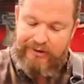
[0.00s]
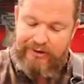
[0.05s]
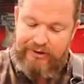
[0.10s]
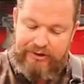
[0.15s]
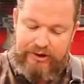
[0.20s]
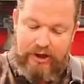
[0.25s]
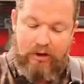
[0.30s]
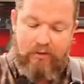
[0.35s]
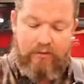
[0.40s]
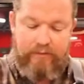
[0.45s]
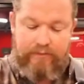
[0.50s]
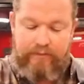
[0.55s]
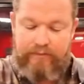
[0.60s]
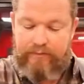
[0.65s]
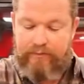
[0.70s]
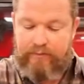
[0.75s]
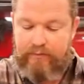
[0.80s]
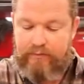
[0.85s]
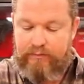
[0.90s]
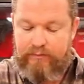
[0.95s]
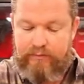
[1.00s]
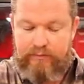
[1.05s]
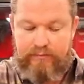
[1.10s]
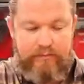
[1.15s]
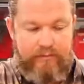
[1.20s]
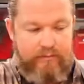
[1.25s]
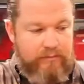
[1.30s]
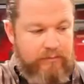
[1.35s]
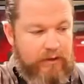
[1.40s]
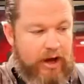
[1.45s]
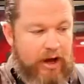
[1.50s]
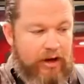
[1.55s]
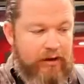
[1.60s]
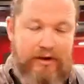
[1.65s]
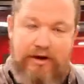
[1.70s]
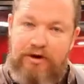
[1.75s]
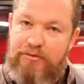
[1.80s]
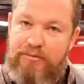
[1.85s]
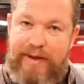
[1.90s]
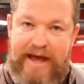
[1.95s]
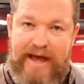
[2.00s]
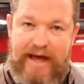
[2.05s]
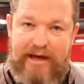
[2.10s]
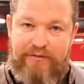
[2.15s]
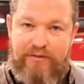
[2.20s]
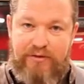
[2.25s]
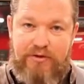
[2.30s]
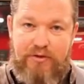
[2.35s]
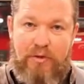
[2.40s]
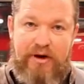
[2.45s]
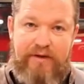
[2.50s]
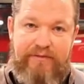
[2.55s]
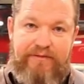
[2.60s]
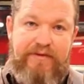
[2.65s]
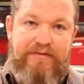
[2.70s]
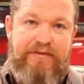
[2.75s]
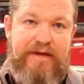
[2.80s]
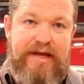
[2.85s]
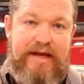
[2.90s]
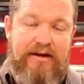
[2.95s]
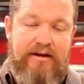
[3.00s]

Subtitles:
So, all of the new bags for 2015,